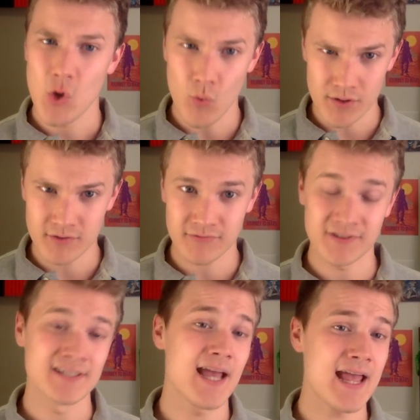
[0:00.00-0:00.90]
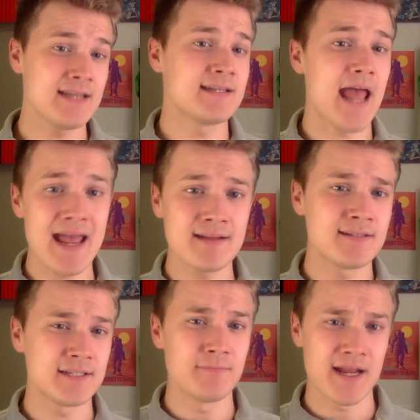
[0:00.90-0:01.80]
wonderfully and
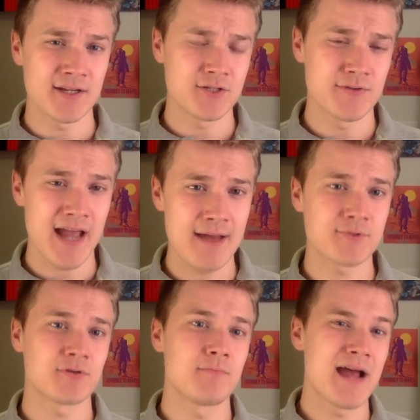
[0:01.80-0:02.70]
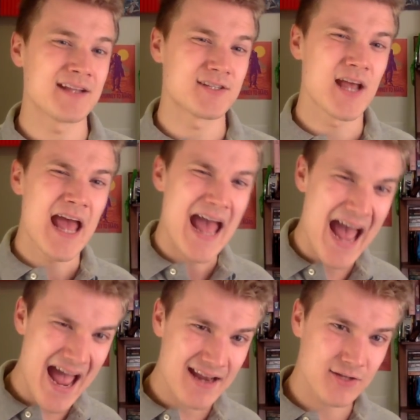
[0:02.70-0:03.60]
did manage to capture Matt's
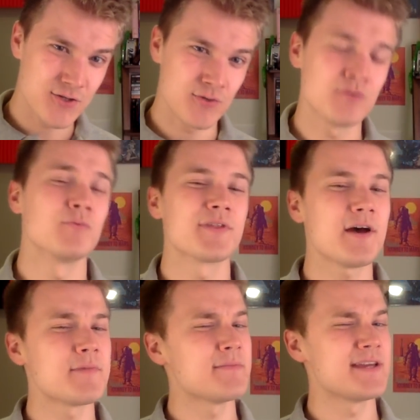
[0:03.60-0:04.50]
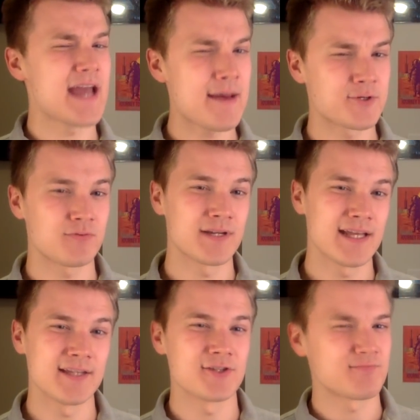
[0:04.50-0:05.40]
attitude without maybe capturing
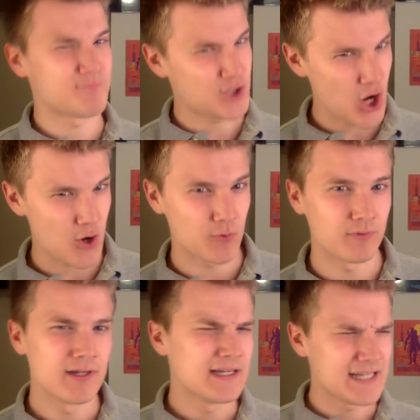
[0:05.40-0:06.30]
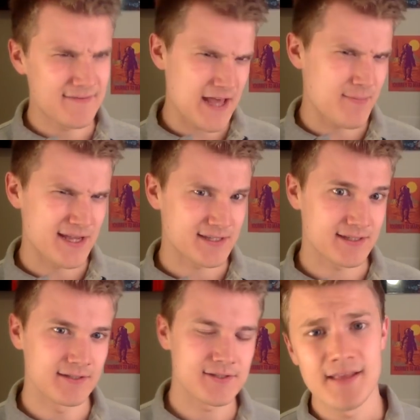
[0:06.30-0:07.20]
his tone, if that makes
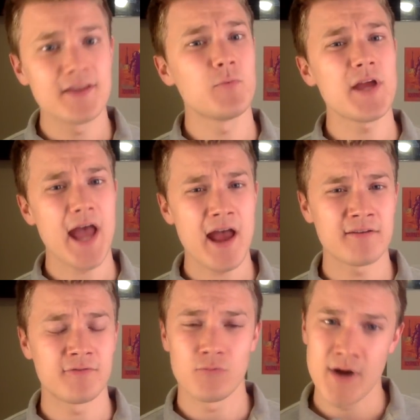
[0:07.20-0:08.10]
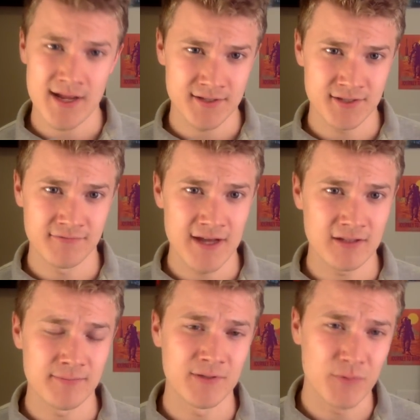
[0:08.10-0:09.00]
sense. Then we have Rand's
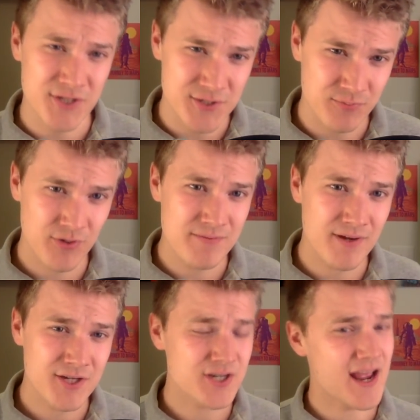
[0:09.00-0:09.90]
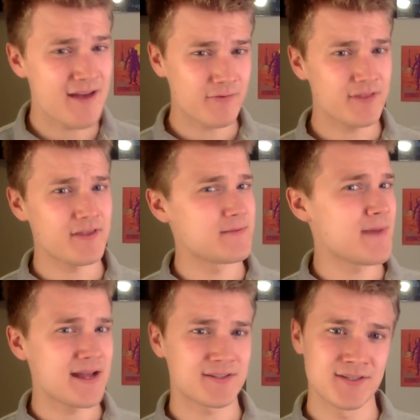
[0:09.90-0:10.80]
development, which is pretty much everything
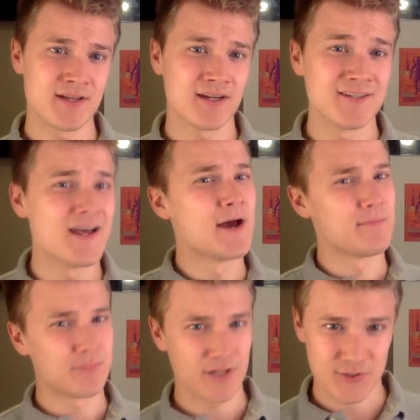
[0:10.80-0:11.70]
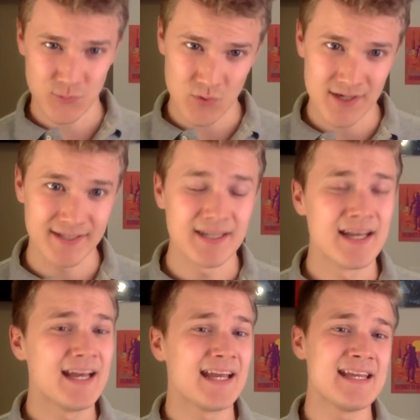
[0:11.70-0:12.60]
Matt's done plus one.
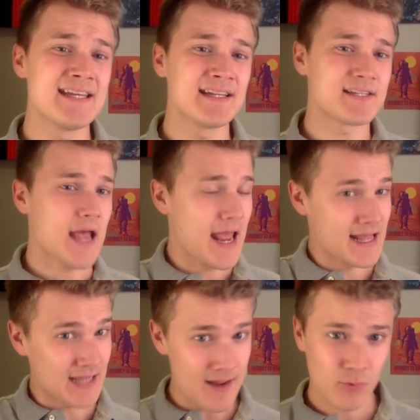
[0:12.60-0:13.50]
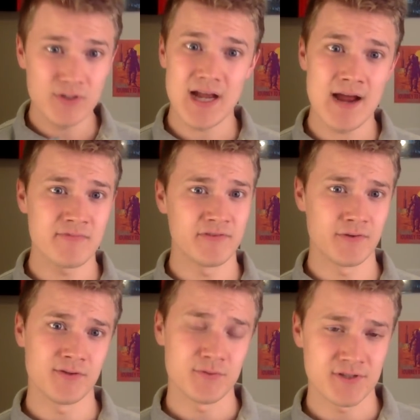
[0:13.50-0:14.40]
He gets a lot more time
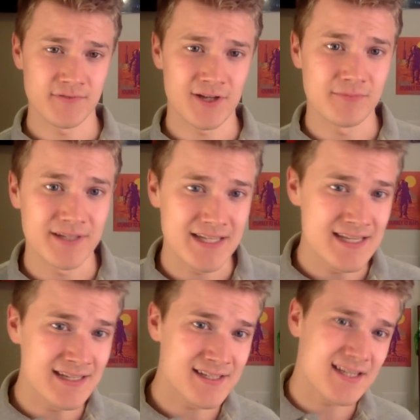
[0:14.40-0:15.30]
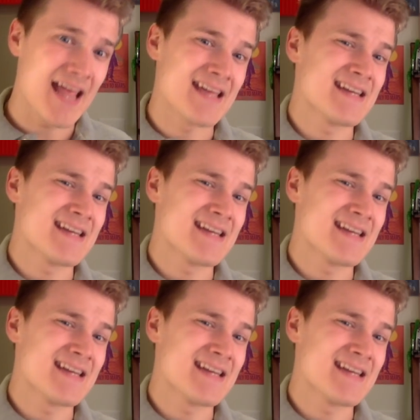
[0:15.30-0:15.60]
devoted to his development. He gets